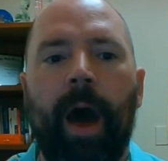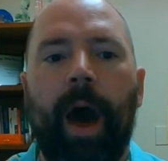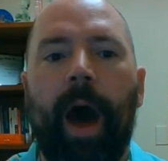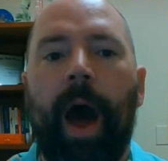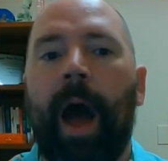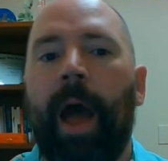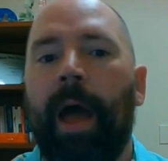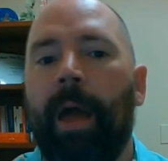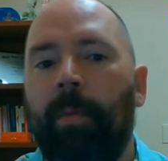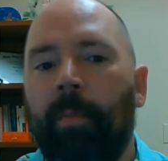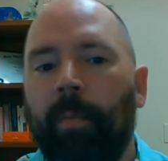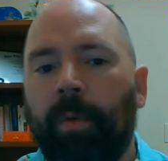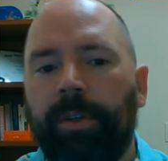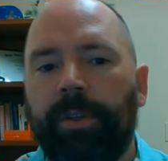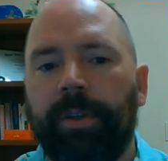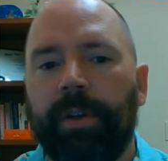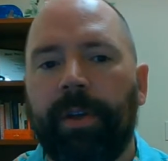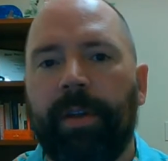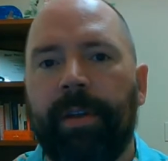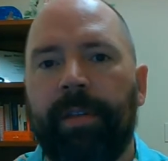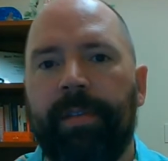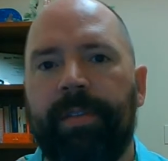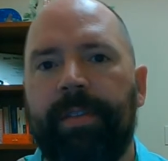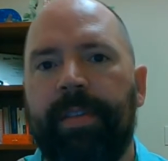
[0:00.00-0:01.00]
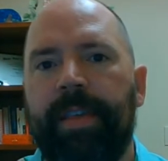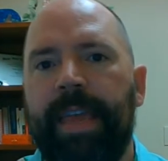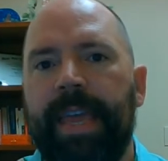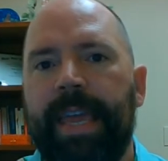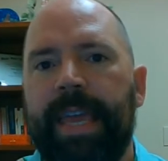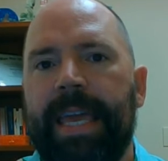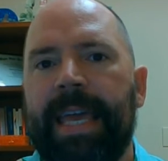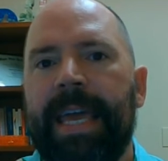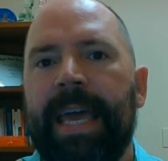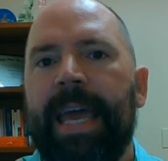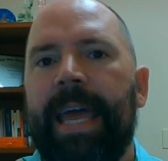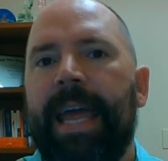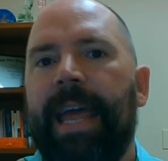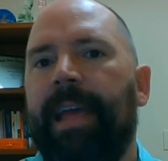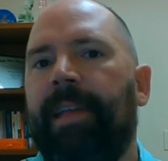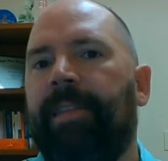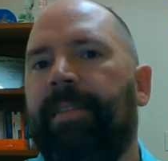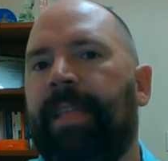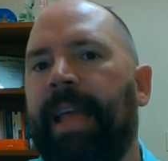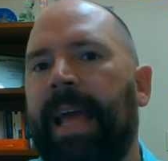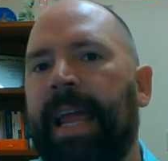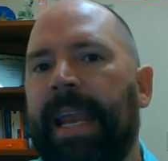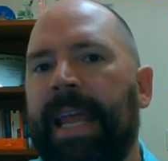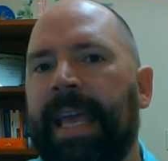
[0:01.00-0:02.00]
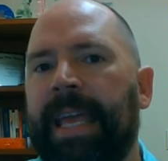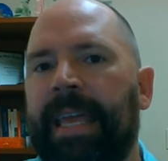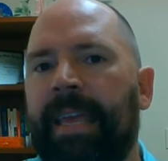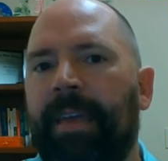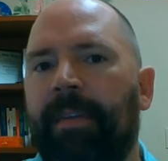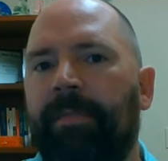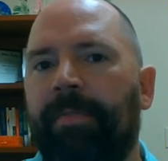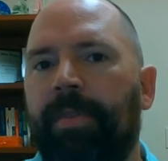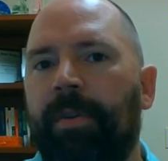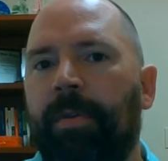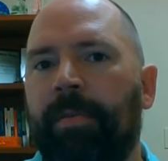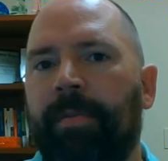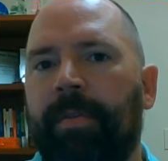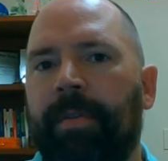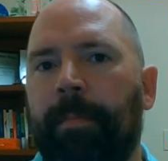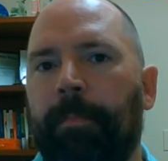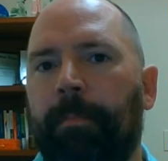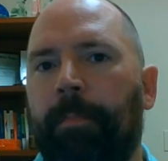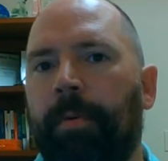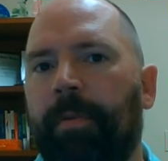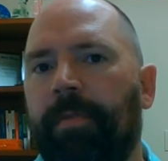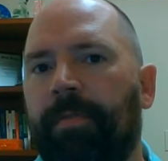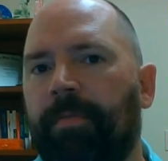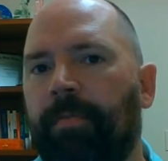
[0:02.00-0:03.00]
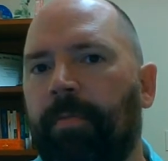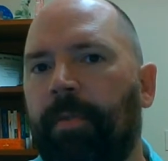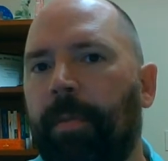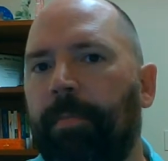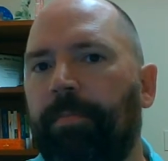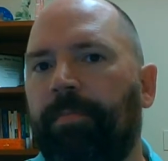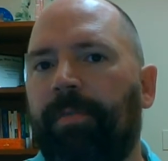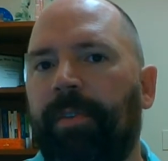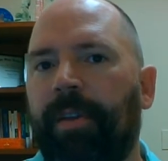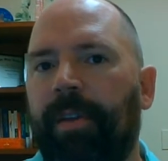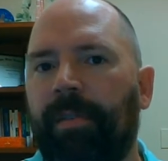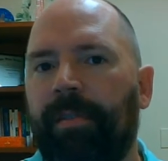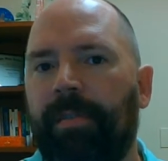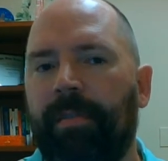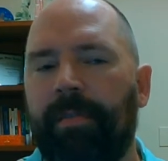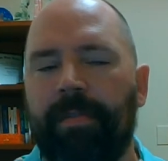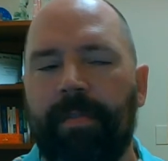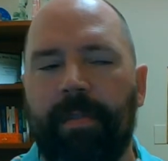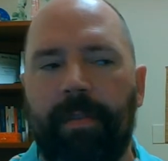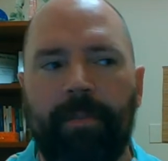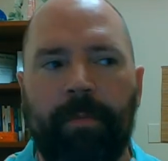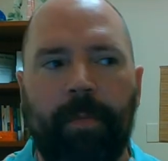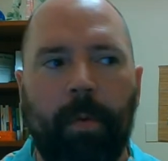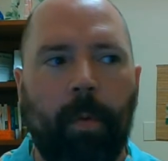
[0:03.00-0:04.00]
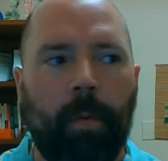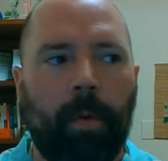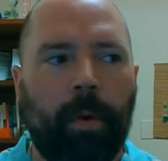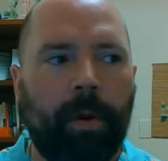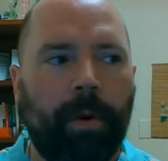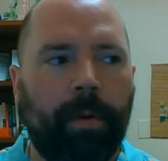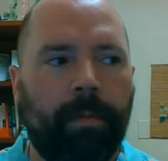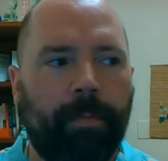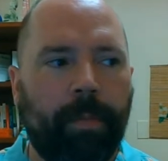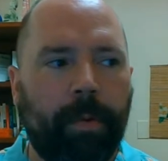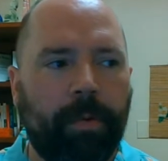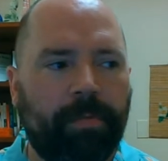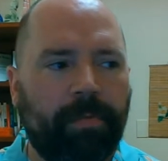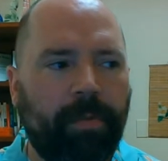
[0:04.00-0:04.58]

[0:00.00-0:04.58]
And what you're going to see is that it gives you some prescriptions for